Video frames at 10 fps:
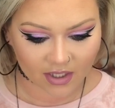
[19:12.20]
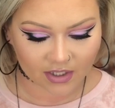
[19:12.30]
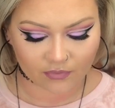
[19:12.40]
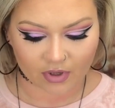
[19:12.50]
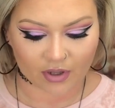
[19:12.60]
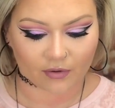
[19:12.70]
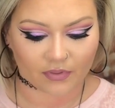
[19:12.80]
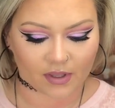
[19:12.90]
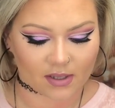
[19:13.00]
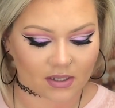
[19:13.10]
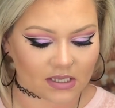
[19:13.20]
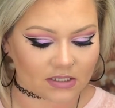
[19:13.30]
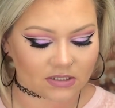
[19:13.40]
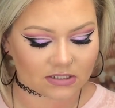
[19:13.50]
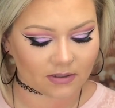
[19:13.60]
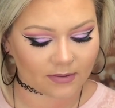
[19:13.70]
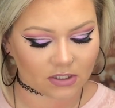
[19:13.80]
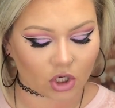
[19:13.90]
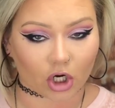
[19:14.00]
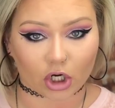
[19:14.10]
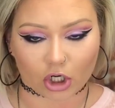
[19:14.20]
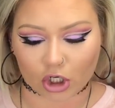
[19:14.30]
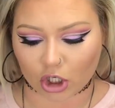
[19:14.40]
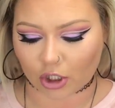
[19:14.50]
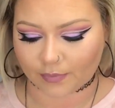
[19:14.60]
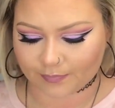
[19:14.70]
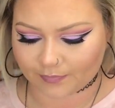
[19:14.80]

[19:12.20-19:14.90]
I don't know. I think it needs to be darker.